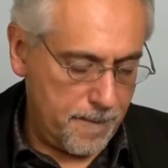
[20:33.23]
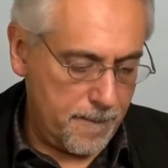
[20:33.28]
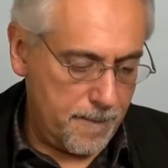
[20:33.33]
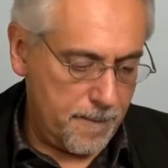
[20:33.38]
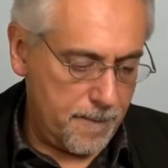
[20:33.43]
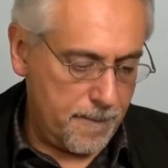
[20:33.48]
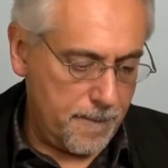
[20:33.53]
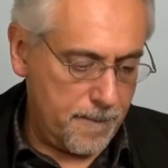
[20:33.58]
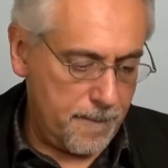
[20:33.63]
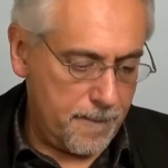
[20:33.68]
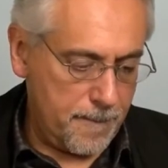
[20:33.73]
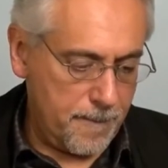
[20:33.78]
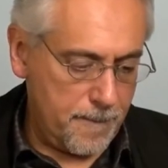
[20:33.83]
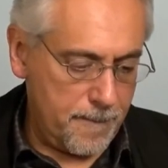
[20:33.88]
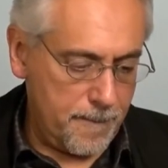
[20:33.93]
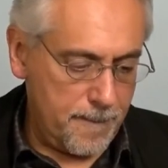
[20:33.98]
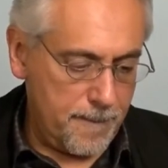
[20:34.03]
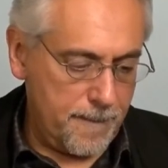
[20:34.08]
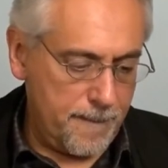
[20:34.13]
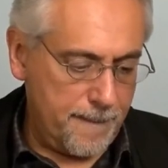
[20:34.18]

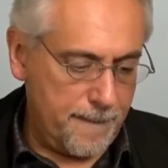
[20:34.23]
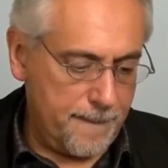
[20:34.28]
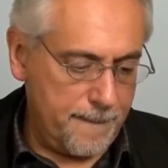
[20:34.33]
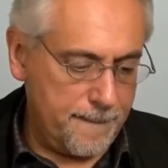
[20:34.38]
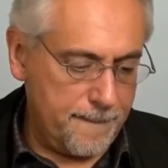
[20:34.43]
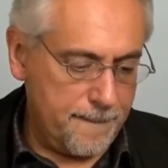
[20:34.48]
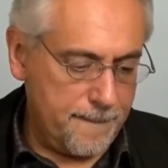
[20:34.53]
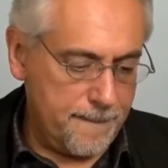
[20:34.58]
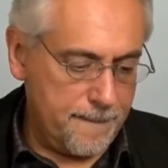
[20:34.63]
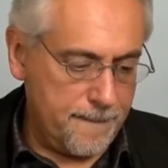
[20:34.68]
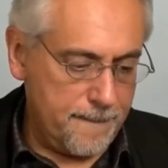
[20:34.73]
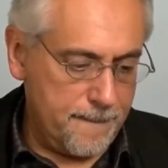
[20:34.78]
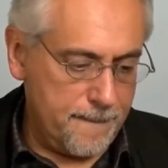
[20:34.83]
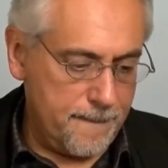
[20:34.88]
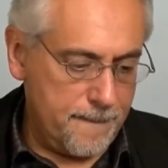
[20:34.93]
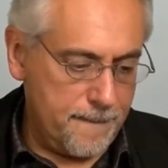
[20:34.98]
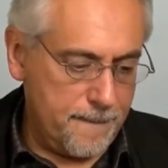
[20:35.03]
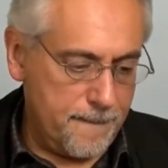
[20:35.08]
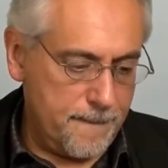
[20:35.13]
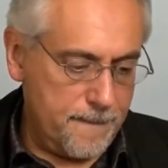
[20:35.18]

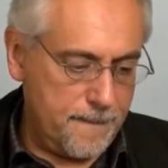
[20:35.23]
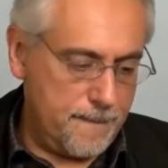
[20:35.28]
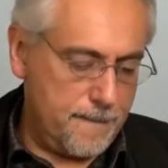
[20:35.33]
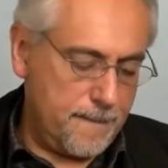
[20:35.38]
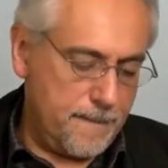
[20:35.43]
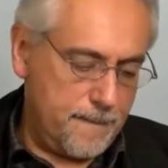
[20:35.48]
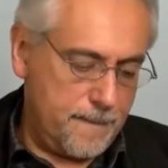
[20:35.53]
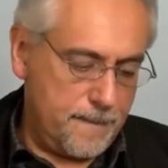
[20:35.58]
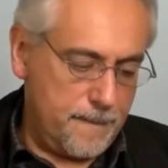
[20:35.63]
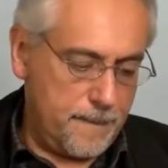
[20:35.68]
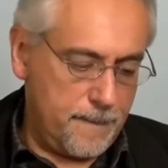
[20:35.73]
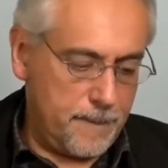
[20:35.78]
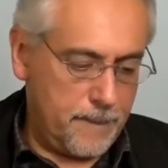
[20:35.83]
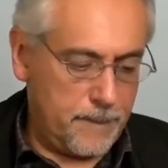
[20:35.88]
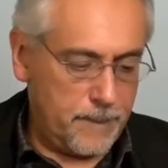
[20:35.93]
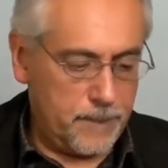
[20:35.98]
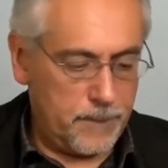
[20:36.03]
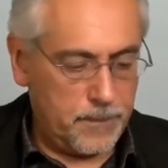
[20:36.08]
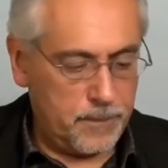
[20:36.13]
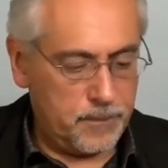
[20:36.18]

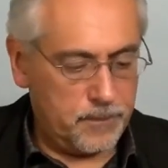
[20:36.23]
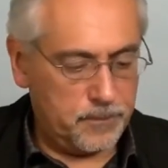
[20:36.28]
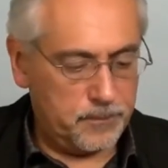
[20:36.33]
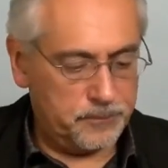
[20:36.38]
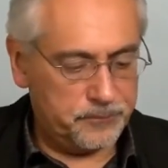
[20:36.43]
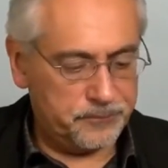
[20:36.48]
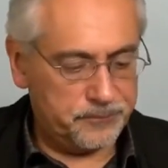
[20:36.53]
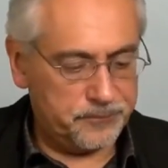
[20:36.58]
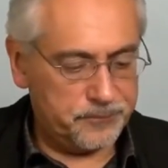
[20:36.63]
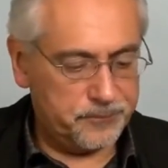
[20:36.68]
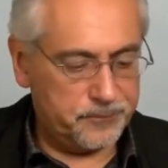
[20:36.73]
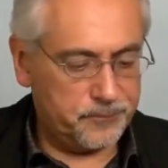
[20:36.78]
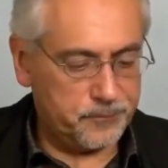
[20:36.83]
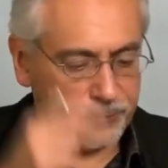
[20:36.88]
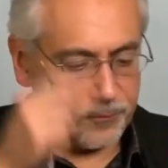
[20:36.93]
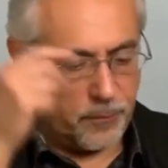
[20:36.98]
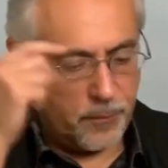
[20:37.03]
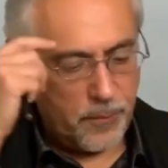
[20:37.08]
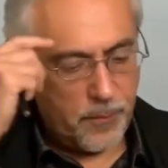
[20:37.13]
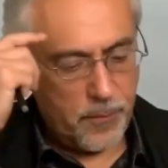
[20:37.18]

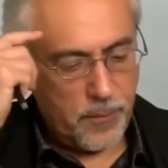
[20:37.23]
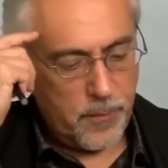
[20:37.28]
[no speech]